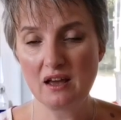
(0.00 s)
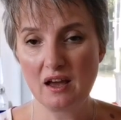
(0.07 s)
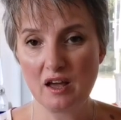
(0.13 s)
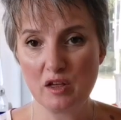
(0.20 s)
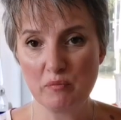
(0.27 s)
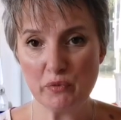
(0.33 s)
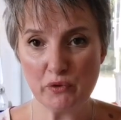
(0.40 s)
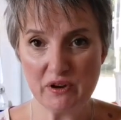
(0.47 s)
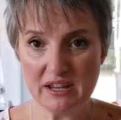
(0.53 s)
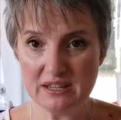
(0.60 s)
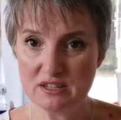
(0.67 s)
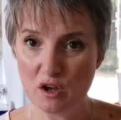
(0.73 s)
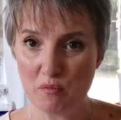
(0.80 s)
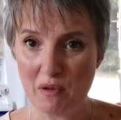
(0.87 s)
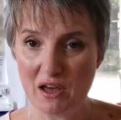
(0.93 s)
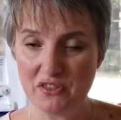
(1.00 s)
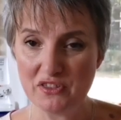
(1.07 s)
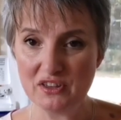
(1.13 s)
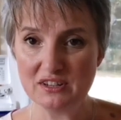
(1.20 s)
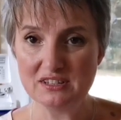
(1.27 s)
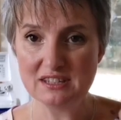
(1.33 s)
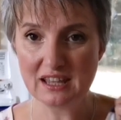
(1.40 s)
a burrito
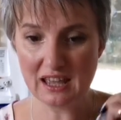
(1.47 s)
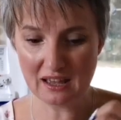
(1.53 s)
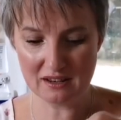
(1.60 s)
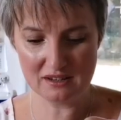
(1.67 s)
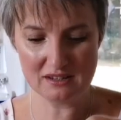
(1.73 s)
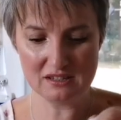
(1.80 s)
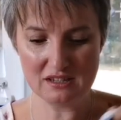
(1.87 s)
method to get